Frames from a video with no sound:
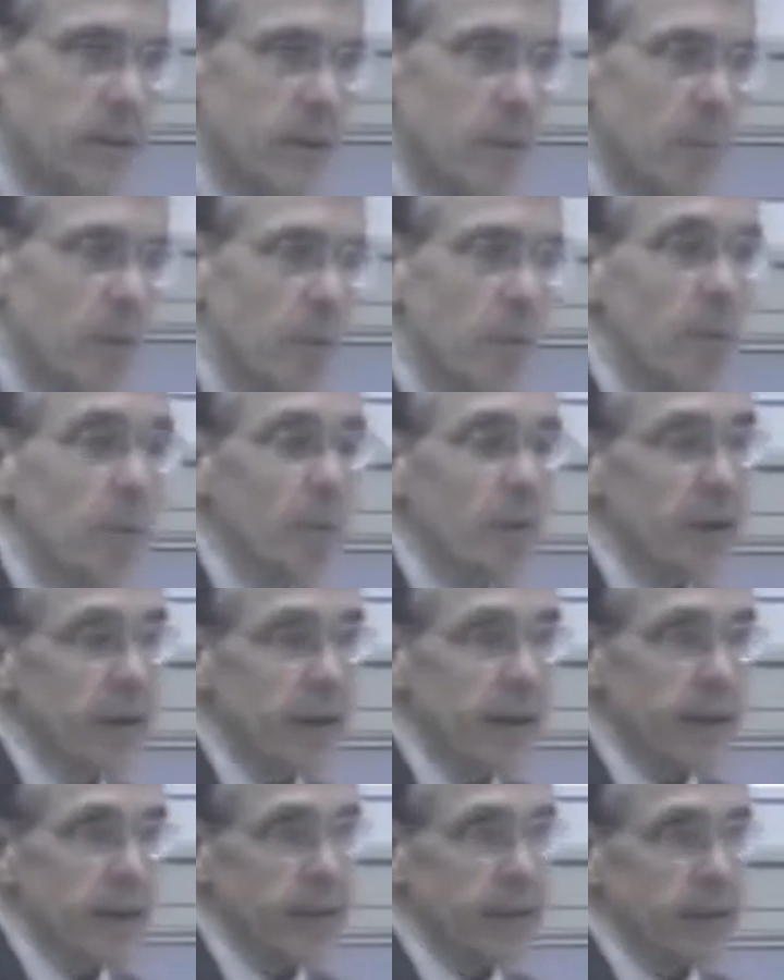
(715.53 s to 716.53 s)
But we were
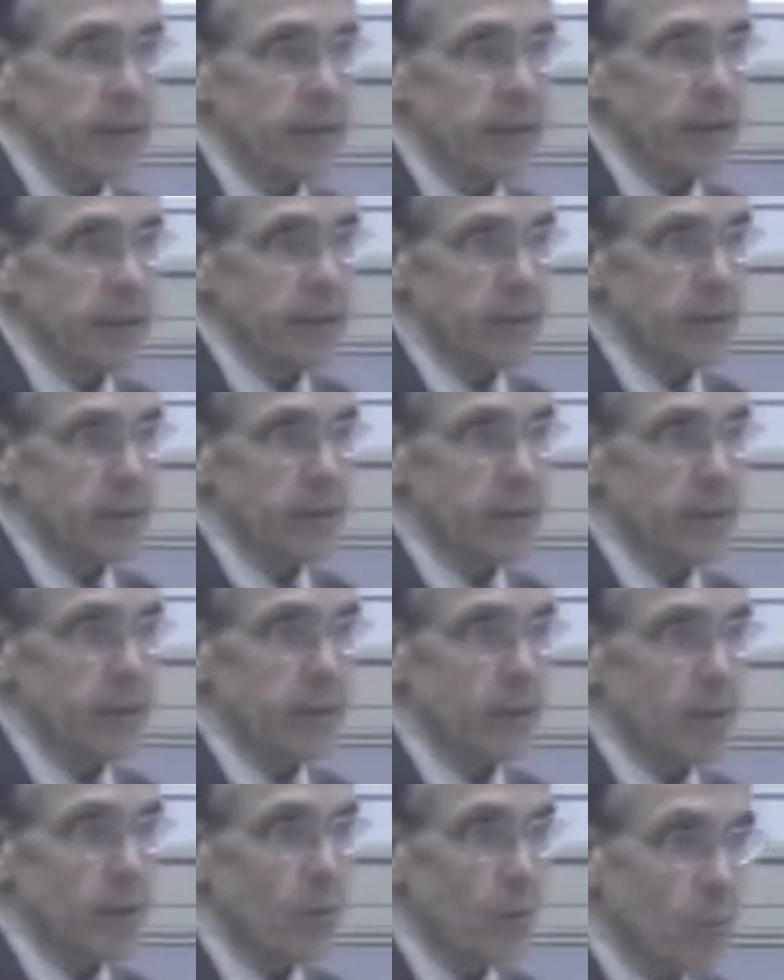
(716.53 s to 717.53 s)
getting, you
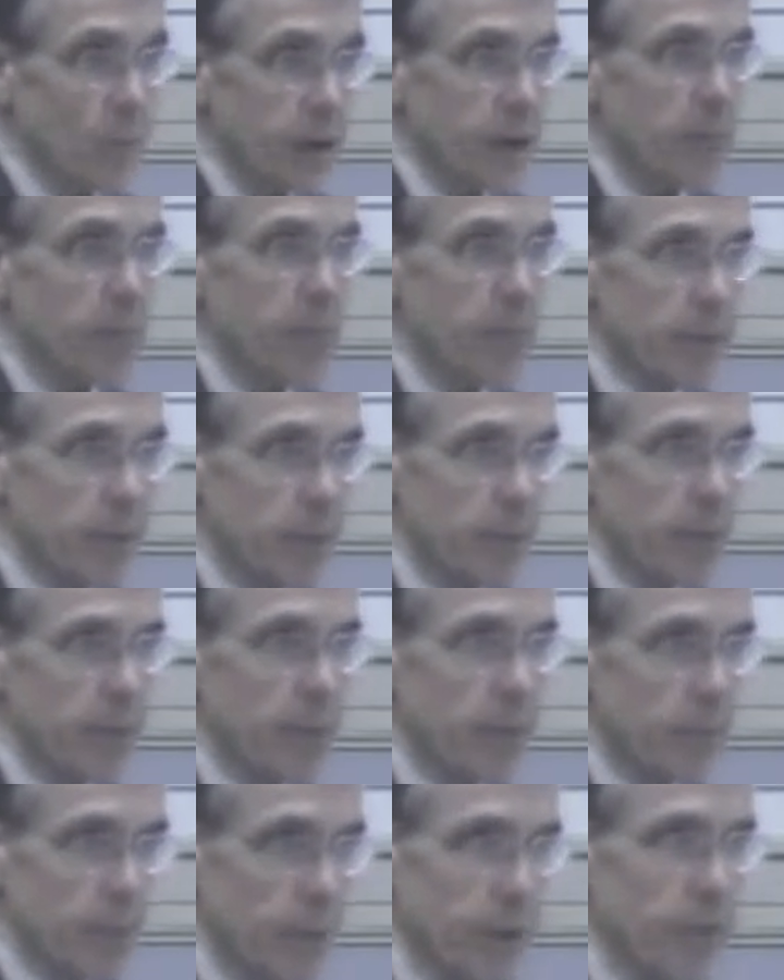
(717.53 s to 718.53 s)
know, quite a bit of
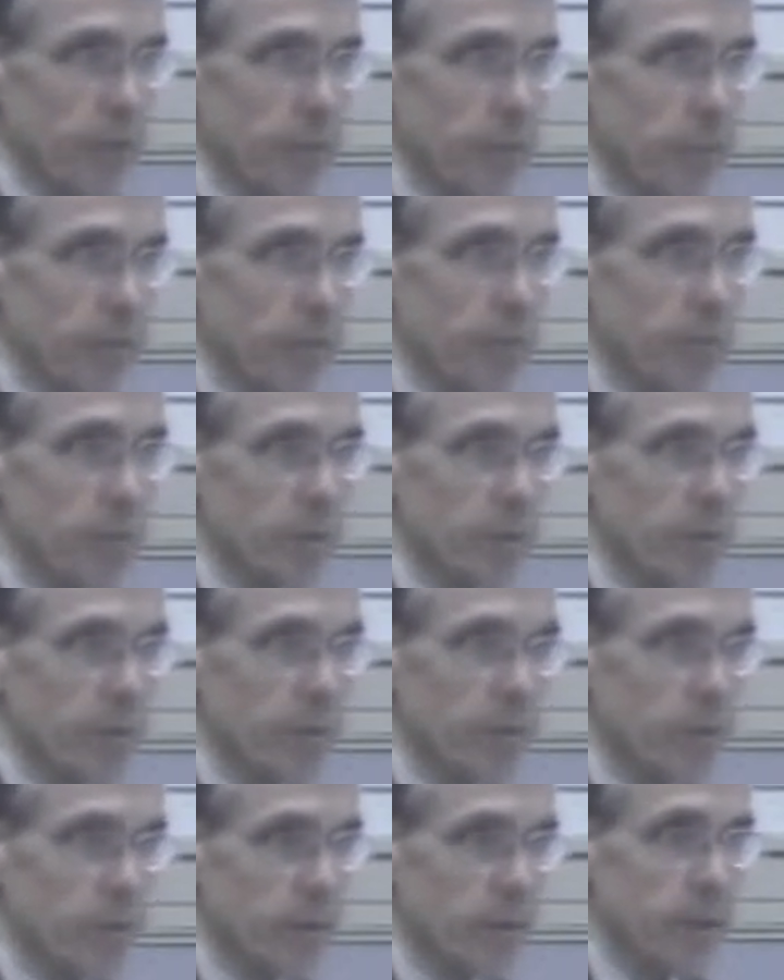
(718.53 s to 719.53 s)
reimbursement
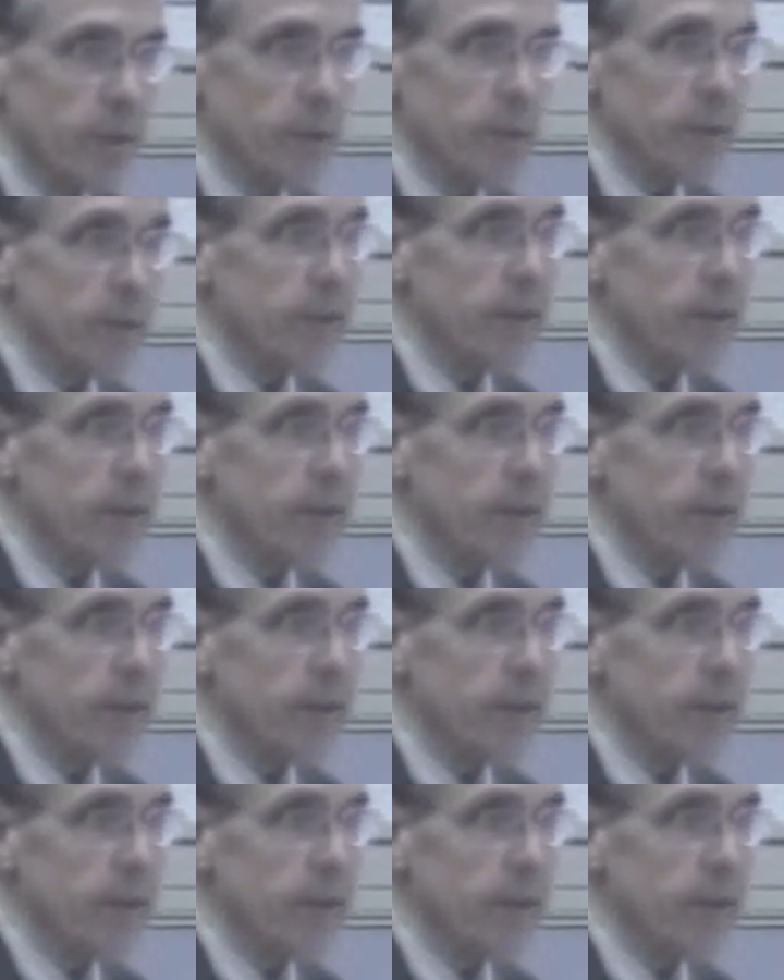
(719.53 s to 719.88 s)
for things, and